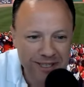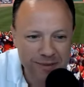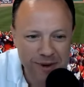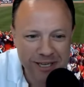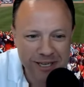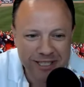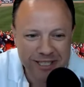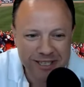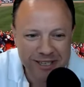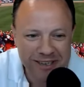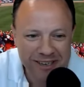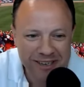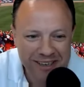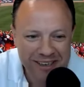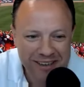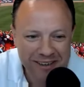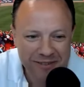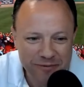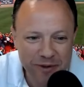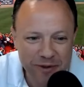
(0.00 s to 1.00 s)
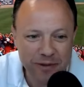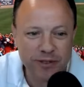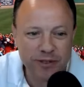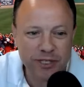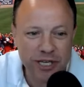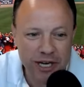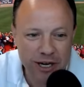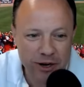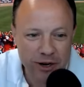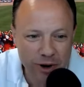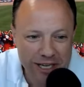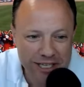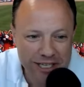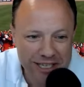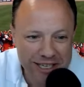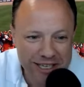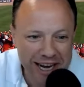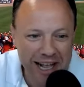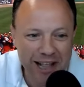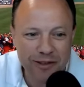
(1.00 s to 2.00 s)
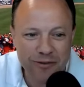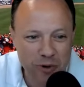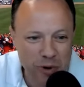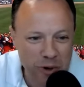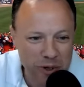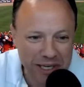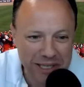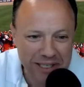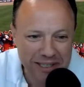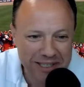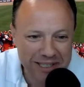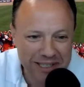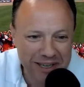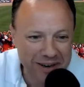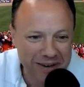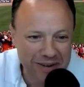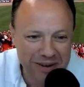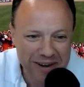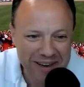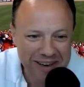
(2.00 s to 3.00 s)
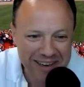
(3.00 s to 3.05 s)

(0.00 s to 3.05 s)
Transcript: Yeah. You mentioned fifth generation Californian. So